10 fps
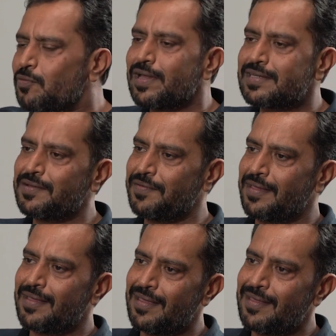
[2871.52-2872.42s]
few years
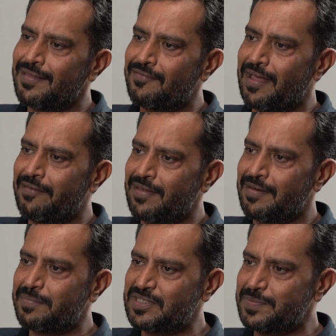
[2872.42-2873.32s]
away, if I were
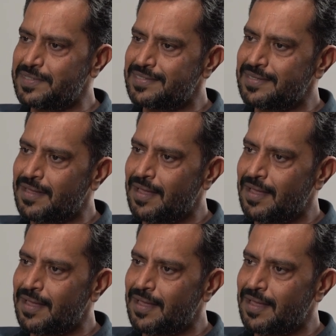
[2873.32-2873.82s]
pessimistic.